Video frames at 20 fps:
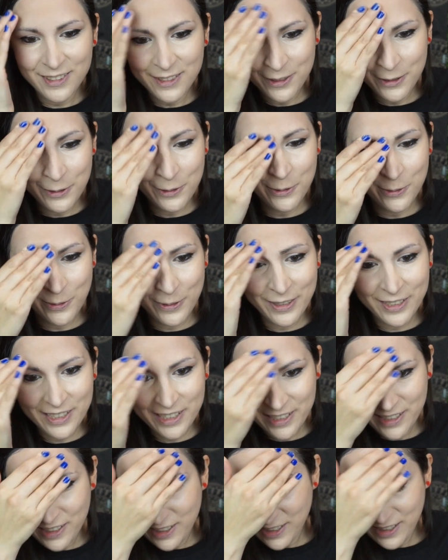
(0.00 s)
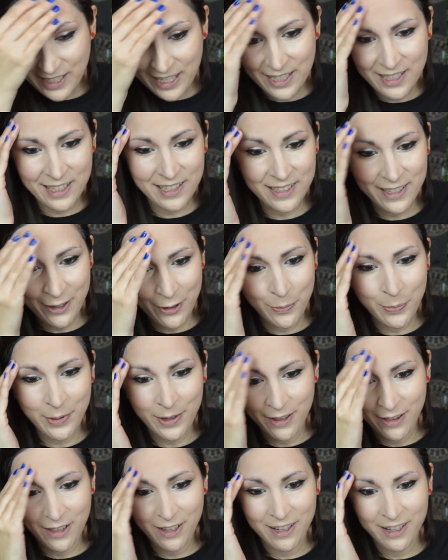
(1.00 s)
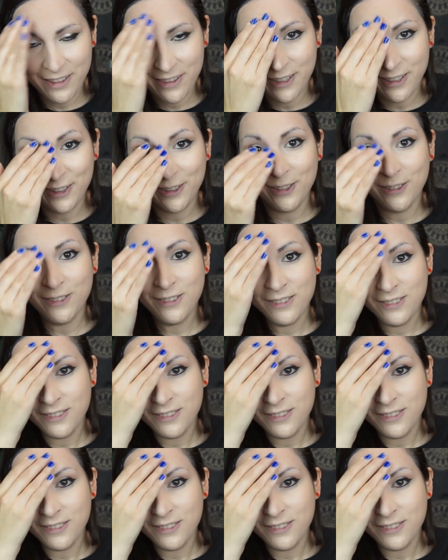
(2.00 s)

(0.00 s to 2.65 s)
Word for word: Ooh, that does help a lot though.